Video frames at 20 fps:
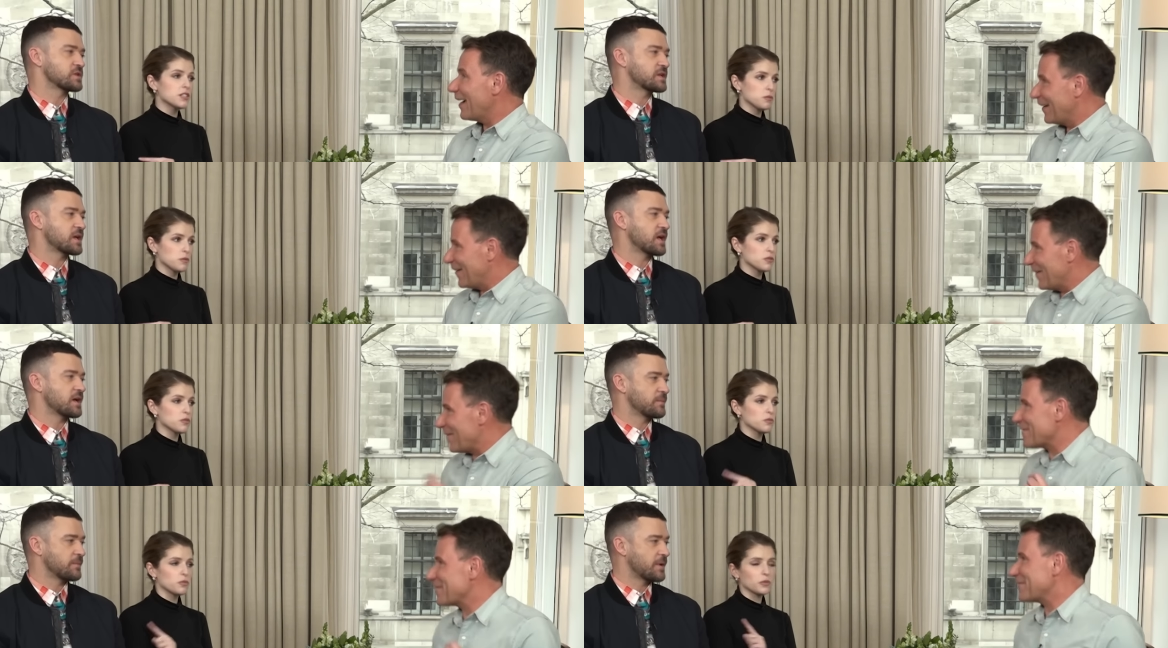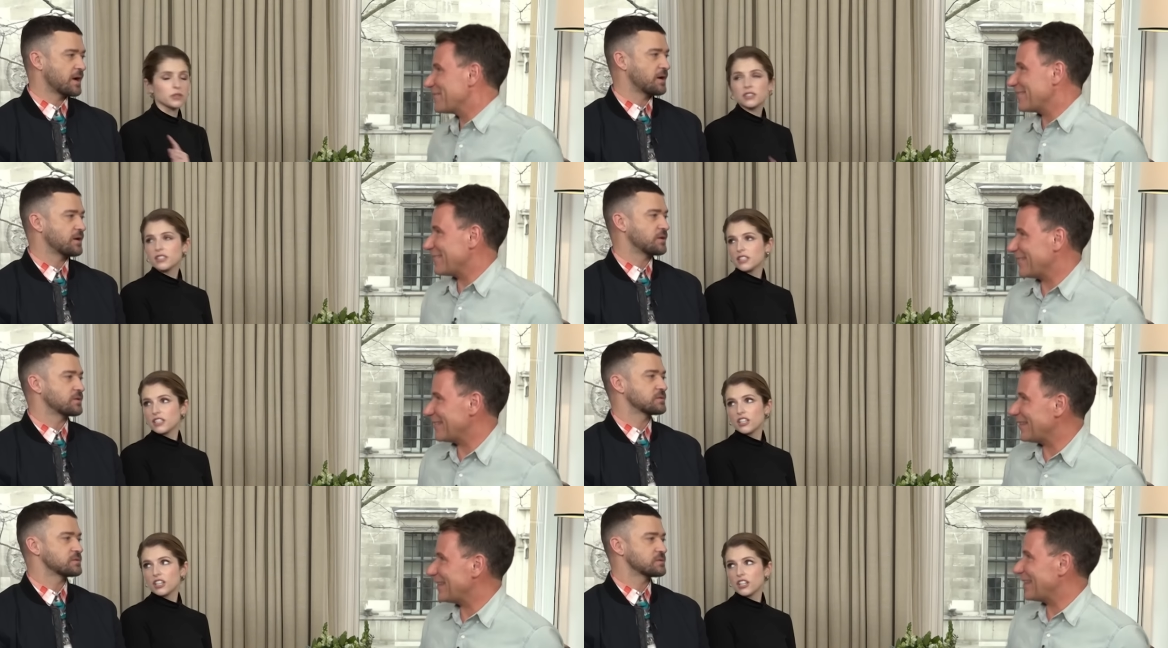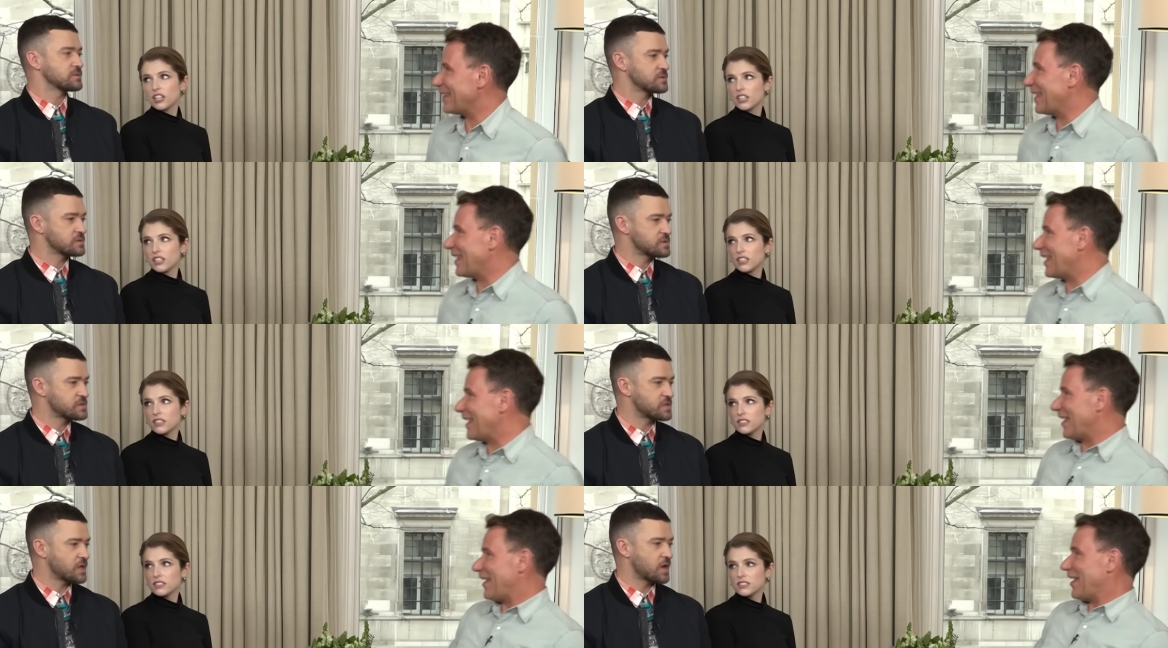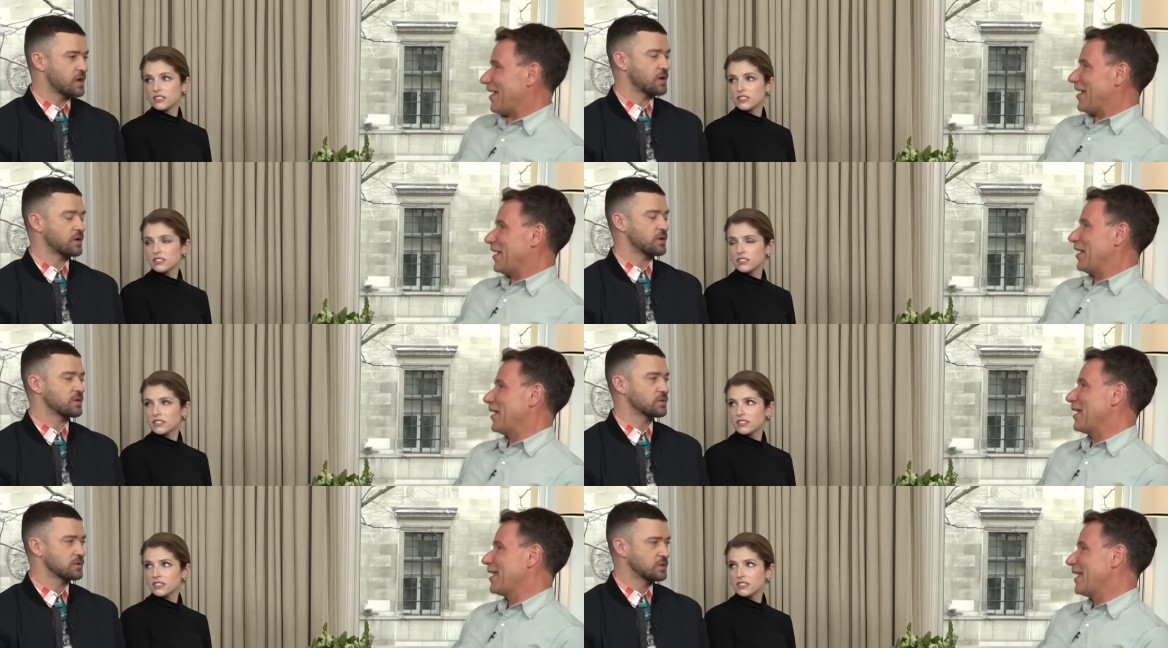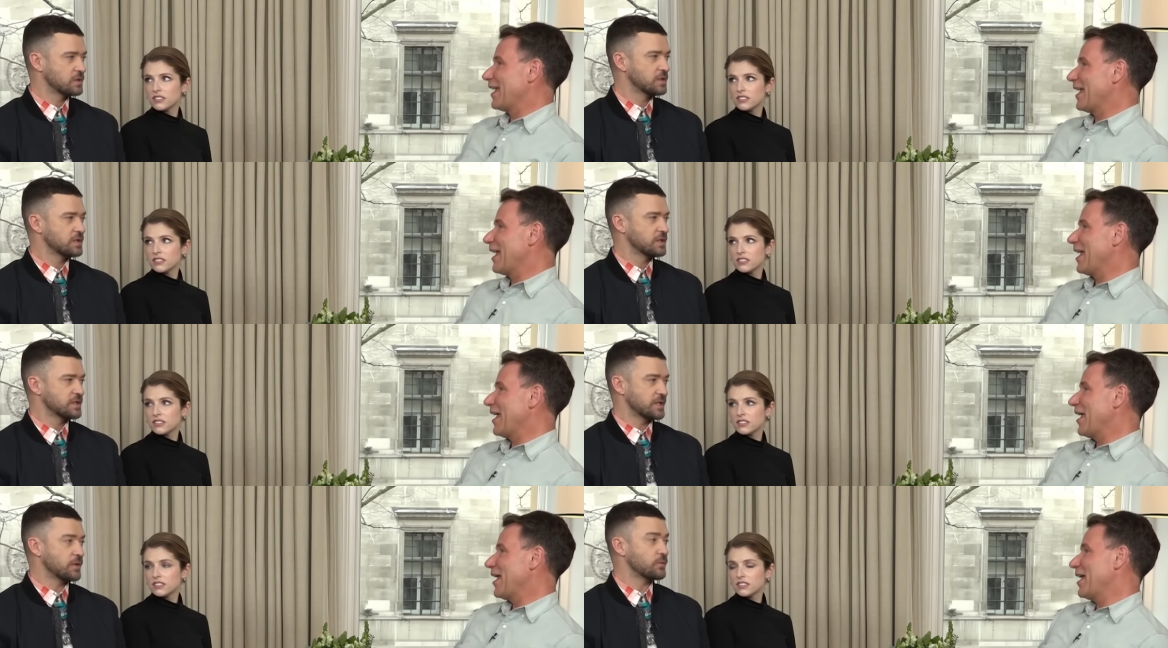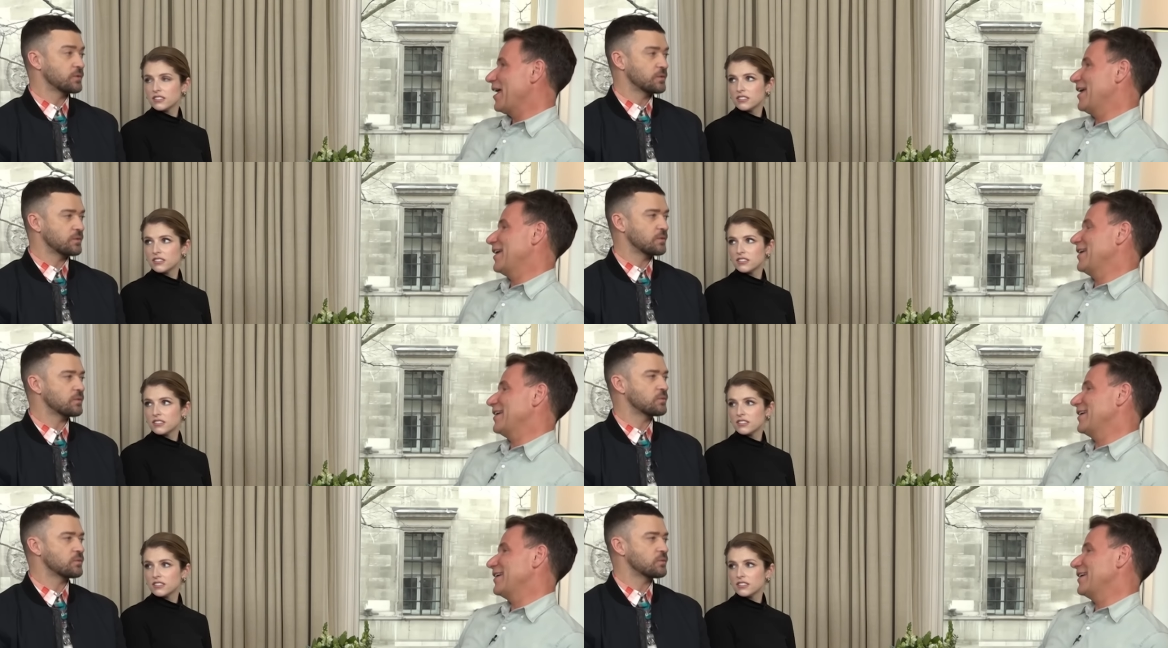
Speaker 1: this one came really out. This was really good. So yeah, we